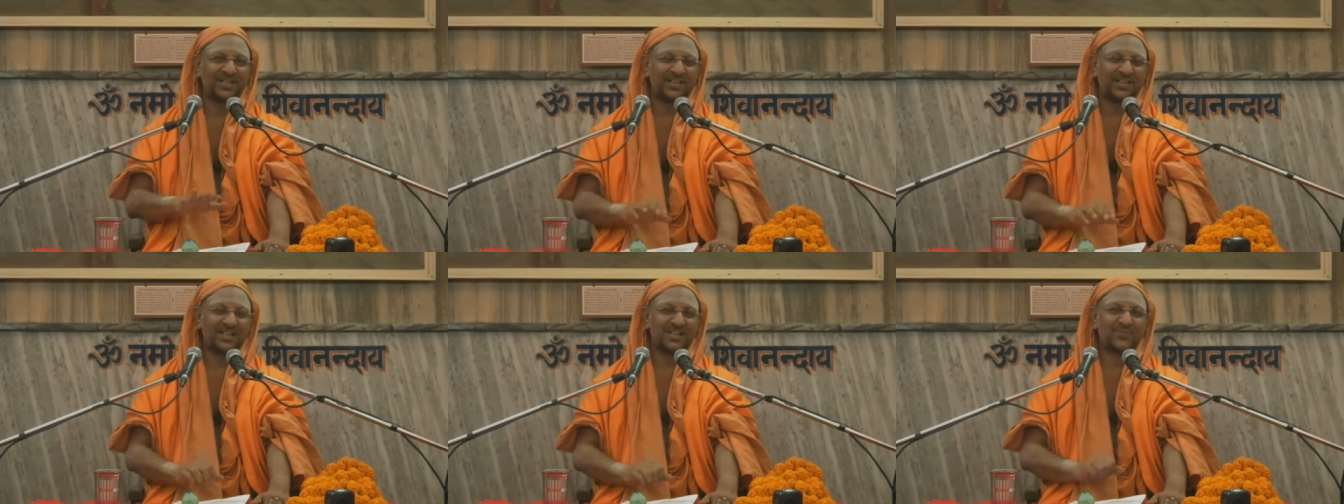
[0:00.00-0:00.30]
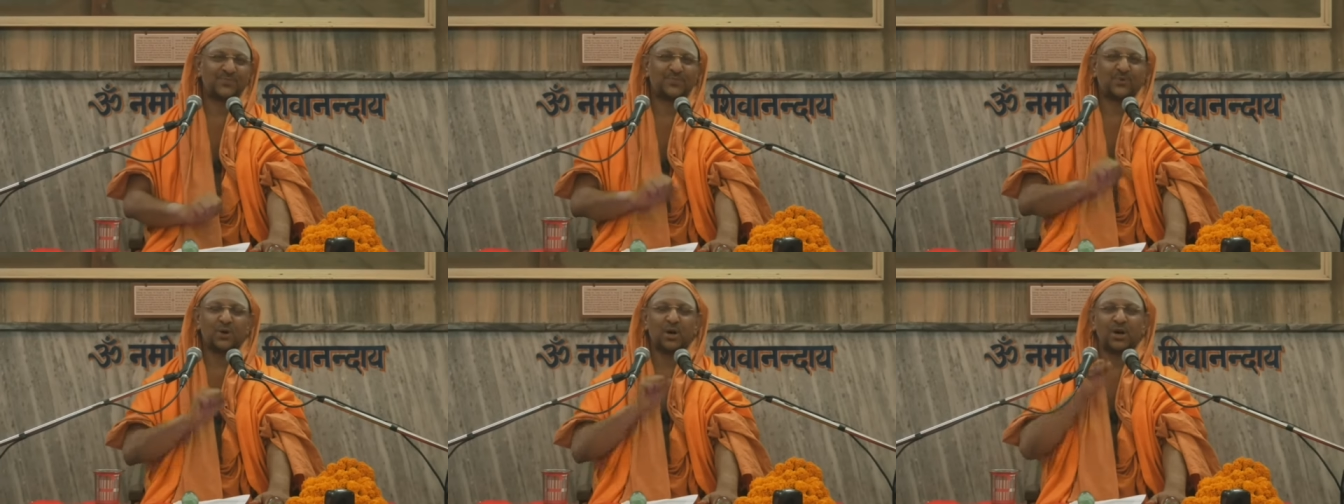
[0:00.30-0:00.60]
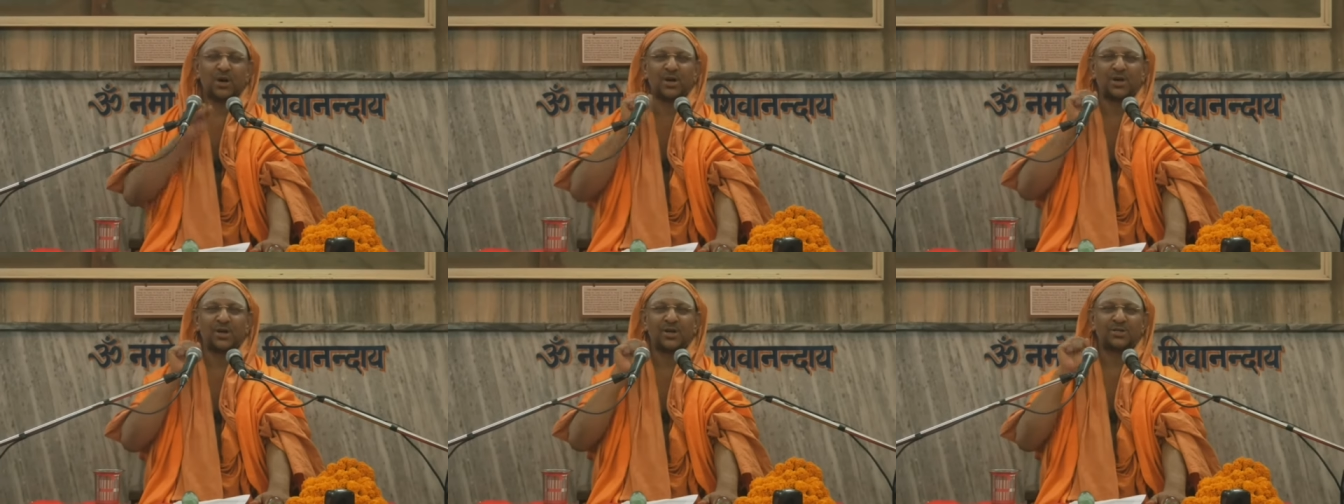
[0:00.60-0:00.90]
It is
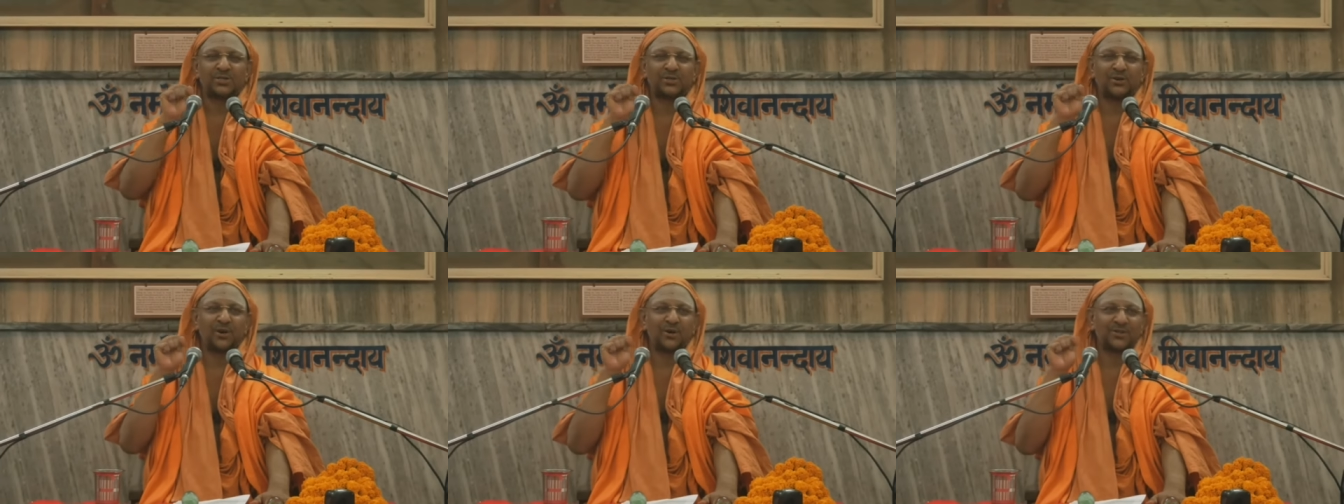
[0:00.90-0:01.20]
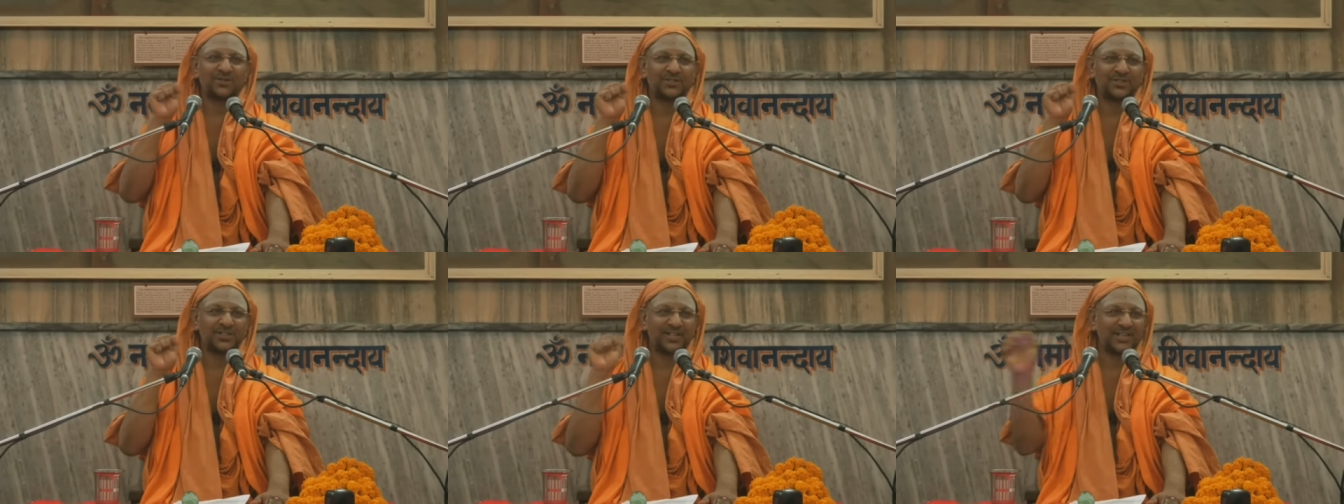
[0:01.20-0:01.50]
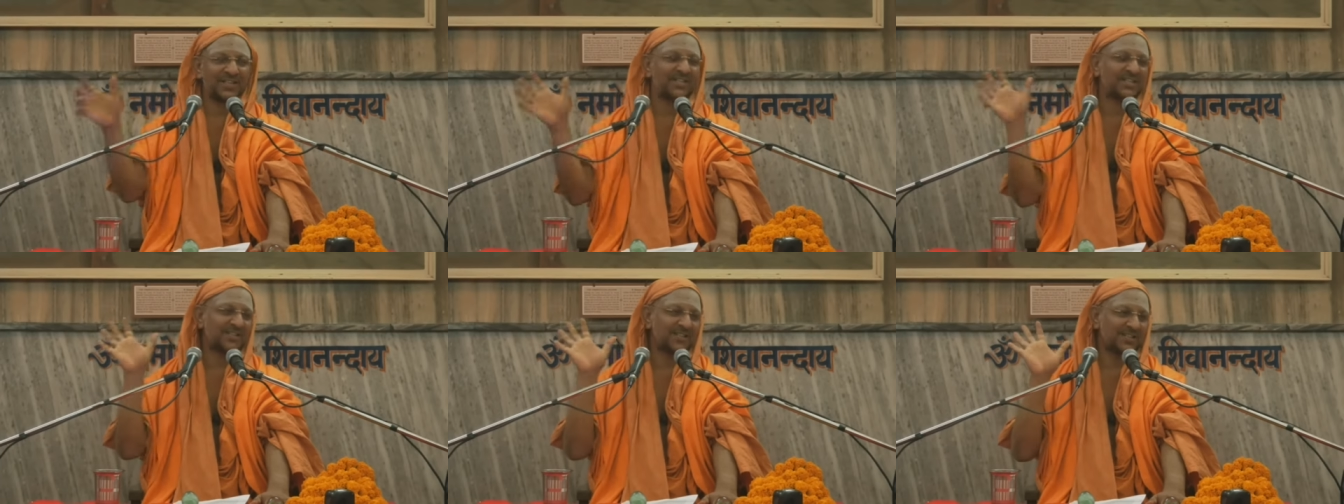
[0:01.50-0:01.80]
pure
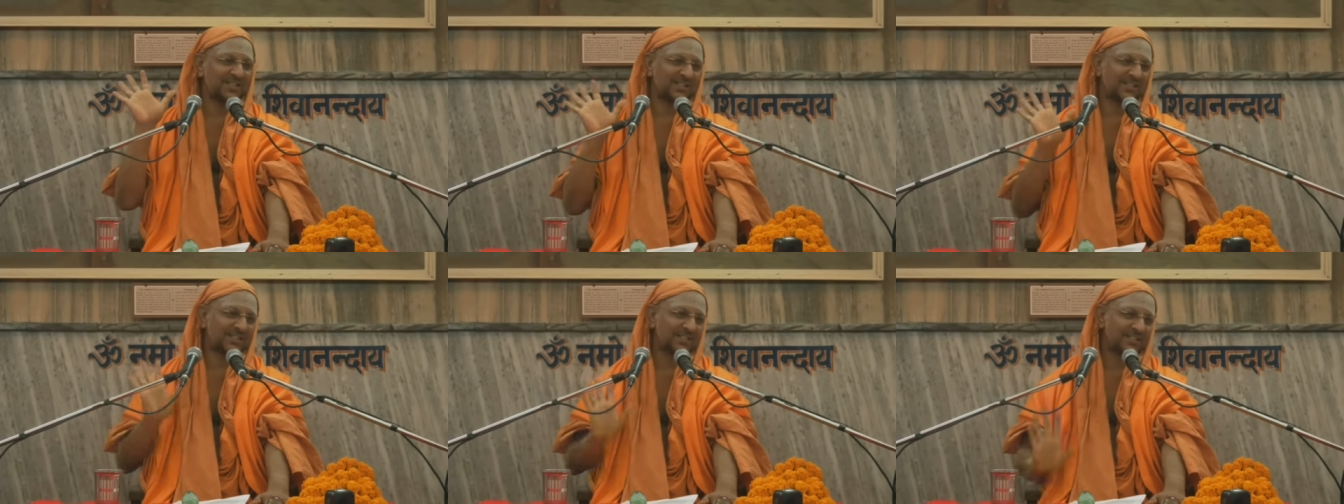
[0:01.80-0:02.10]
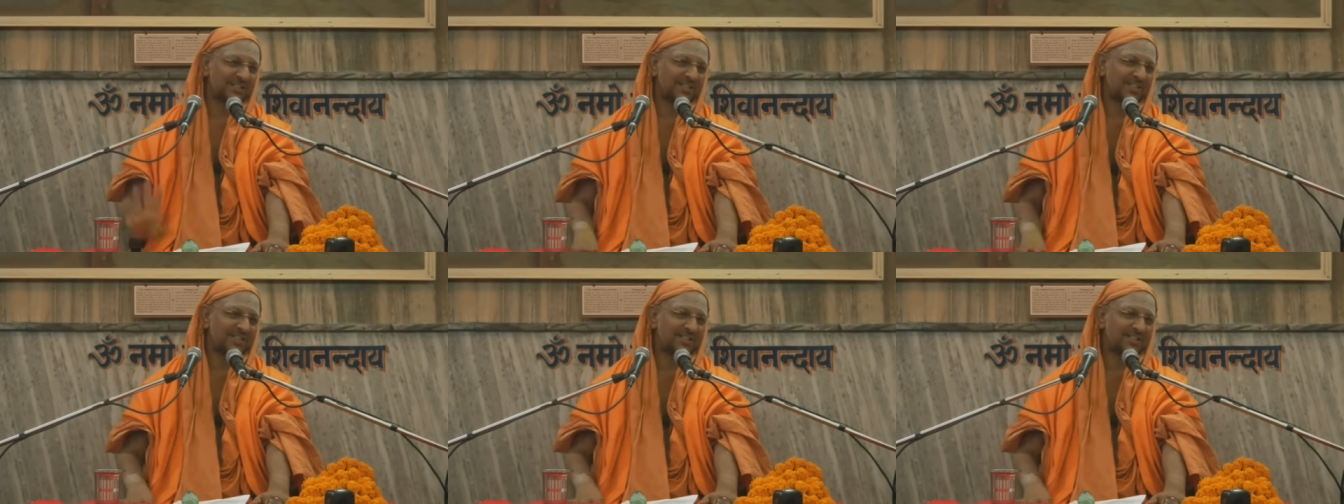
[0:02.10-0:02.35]
consciousness.